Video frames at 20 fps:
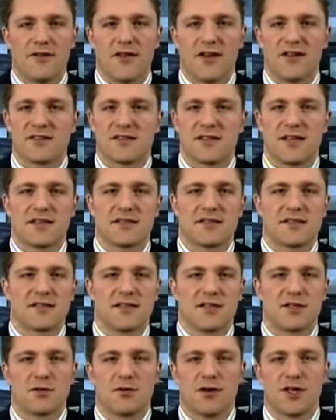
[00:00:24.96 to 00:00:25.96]
Yeah, I mean,
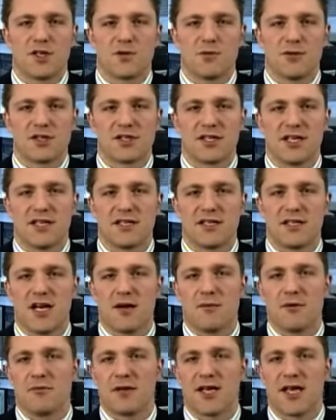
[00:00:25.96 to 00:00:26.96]
that's that's the situation we're
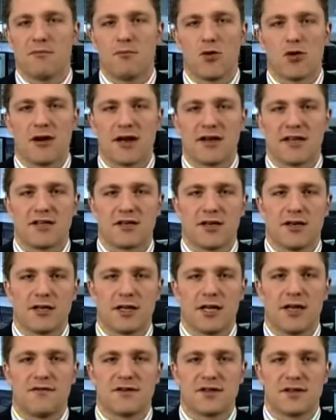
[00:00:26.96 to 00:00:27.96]
seeing today. I mean, we're getting
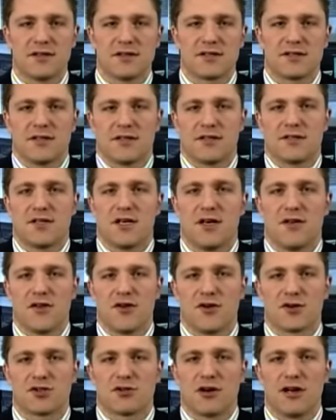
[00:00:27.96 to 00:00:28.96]
more anecdotal evidence
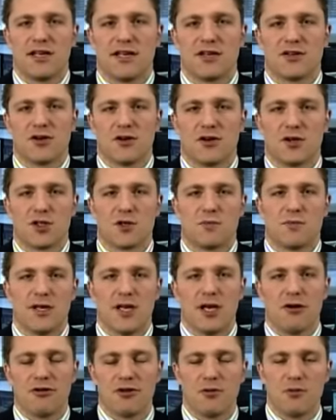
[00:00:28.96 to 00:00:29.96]
that uh, the Australian
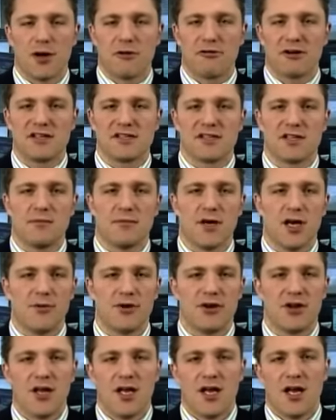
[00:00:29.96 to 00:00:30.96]
dollar should be lower than where it
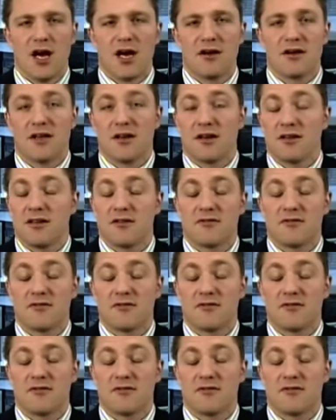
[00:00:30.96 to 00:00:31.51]
is at the moment.